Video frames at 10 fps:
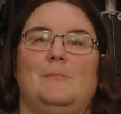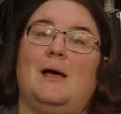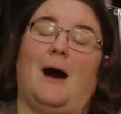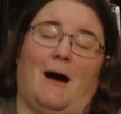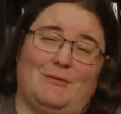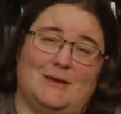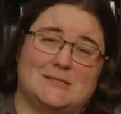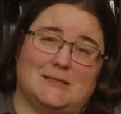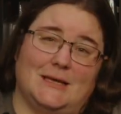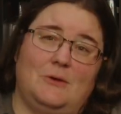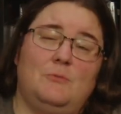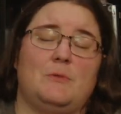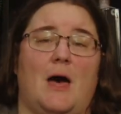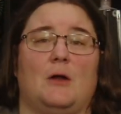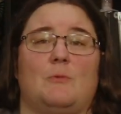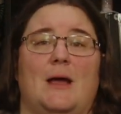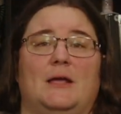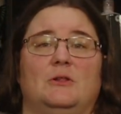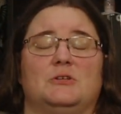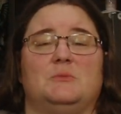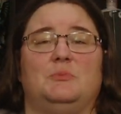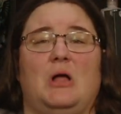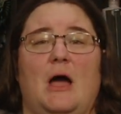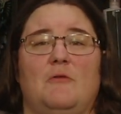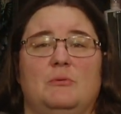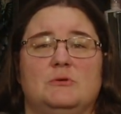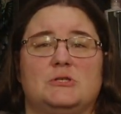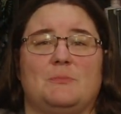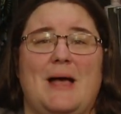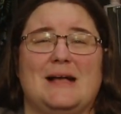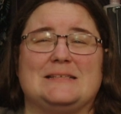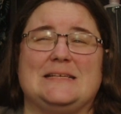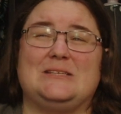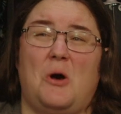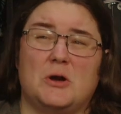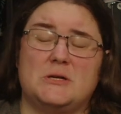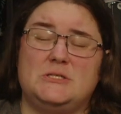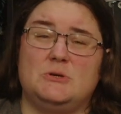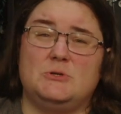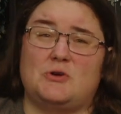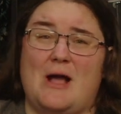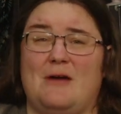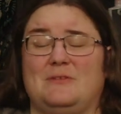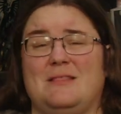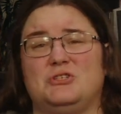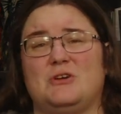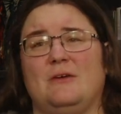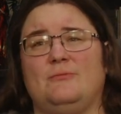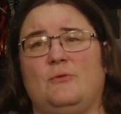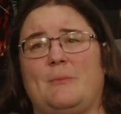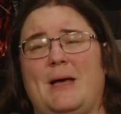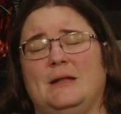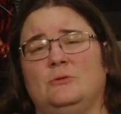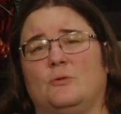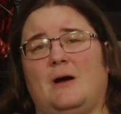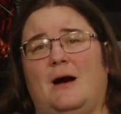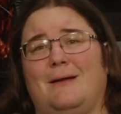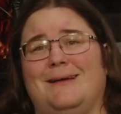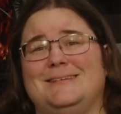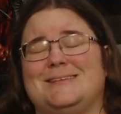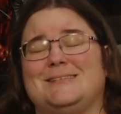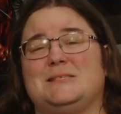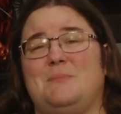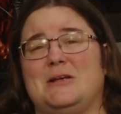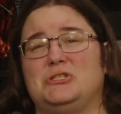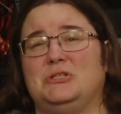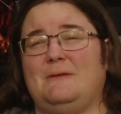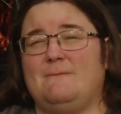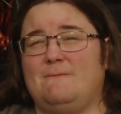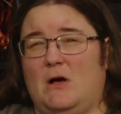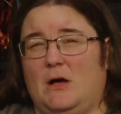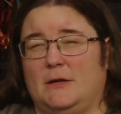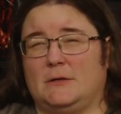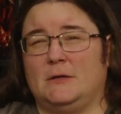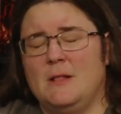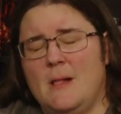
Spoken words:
Obviously, without a regular supply of booster packs, it's hard to do a draft, and the draft format in Lorcana is especially fun,